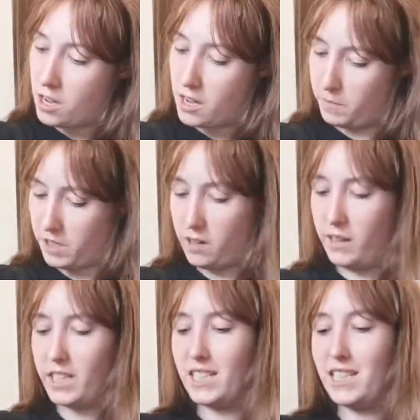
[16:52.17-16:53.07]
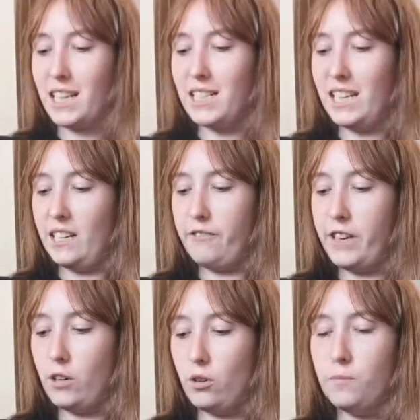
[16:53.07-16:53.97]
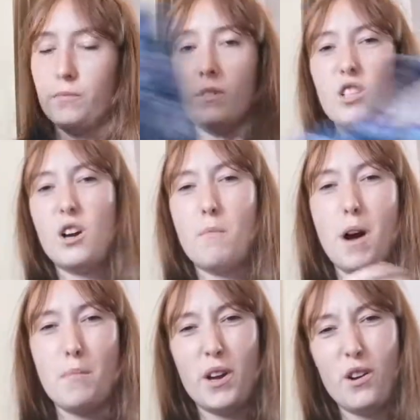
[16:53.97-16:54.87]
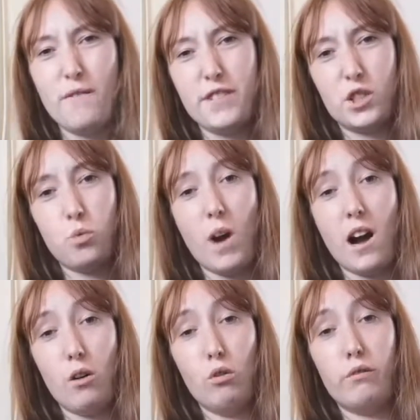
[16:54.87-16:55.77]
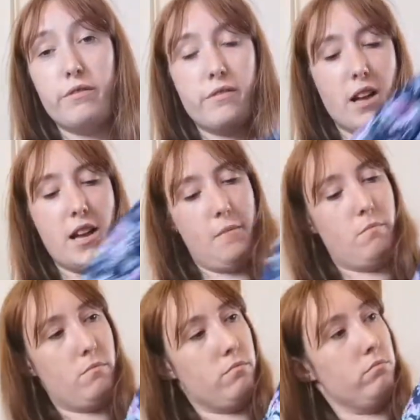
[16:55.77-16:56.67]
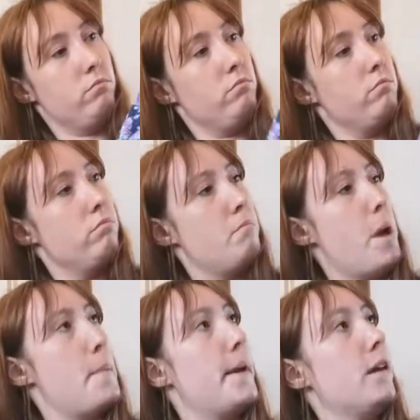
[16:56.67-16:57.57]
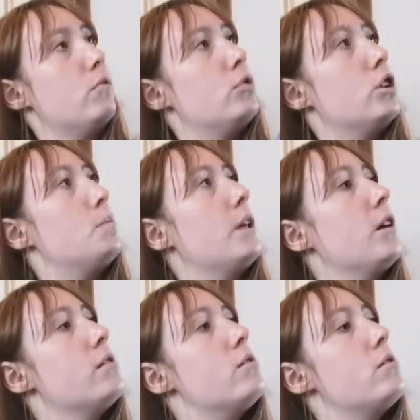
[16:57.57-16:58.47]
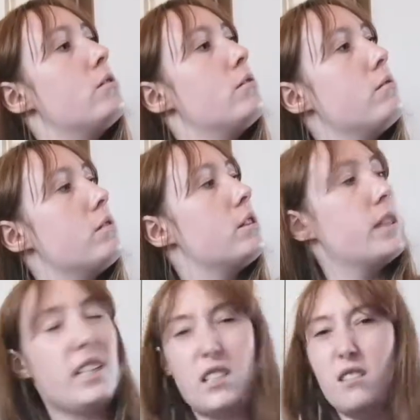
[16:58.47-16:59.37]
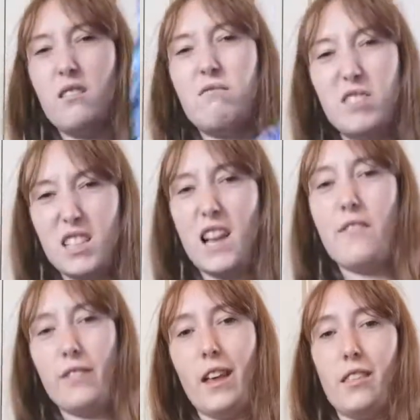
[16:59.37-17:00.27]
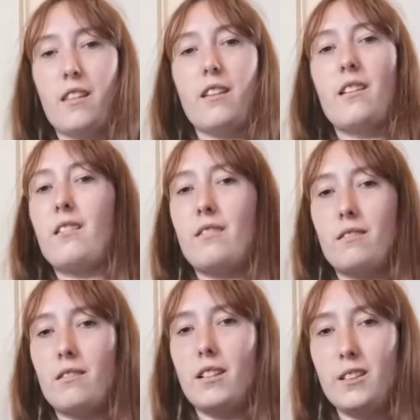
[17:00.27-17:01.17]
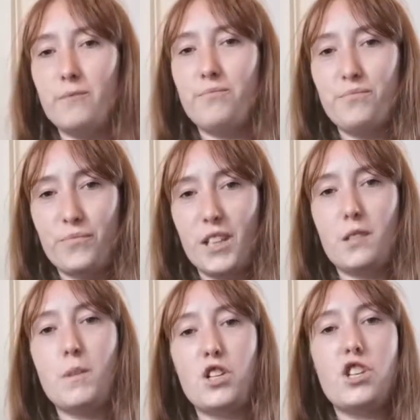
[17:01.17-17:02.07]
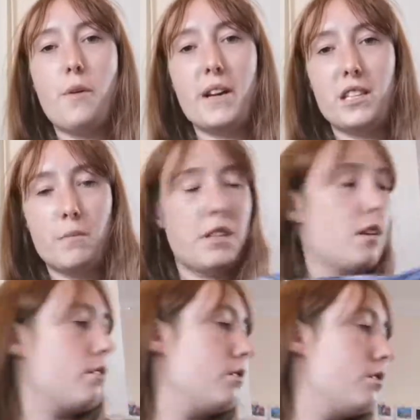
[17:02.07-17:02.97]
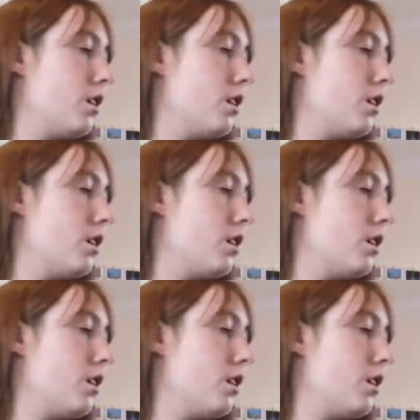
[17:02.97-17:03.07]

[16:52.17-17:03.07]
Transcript: It's kind of like a satiny feel. So I might put it on for 12, maybe, just because it is, doesn't have like the as much to it as some of the others.